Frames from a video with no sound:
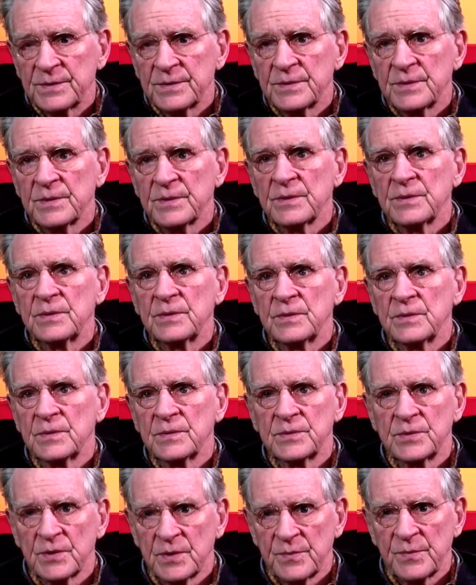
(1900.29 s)
you know,
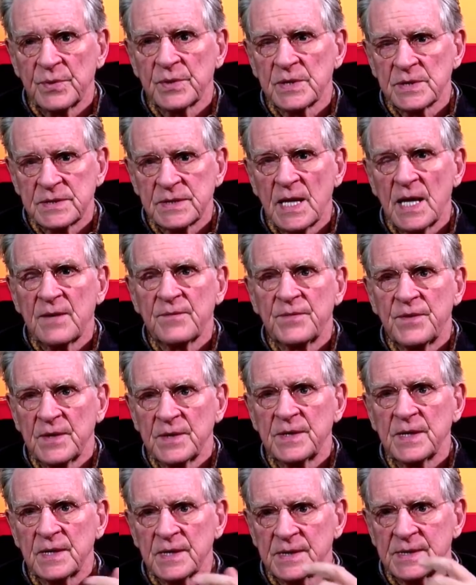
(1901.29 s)
who during Buddha's life
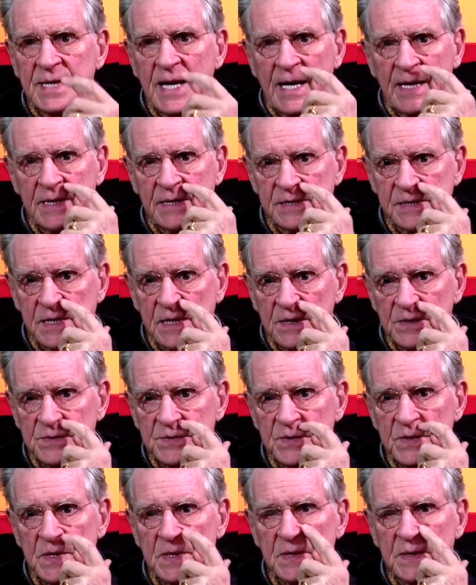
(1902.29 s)
they did attack his
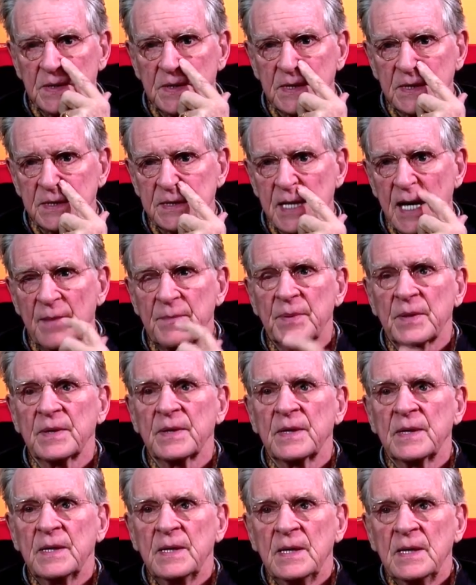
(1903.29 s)
country and things
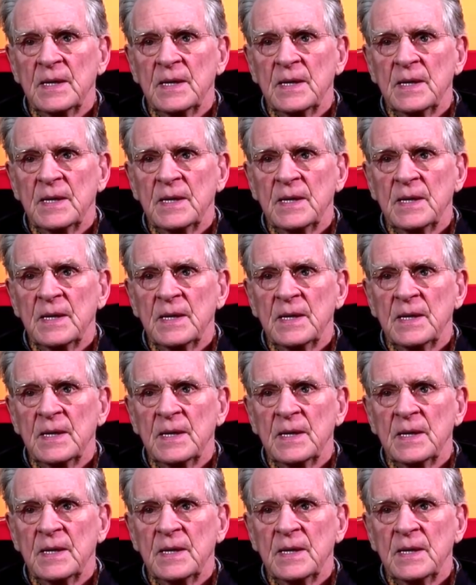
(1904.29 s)
happened.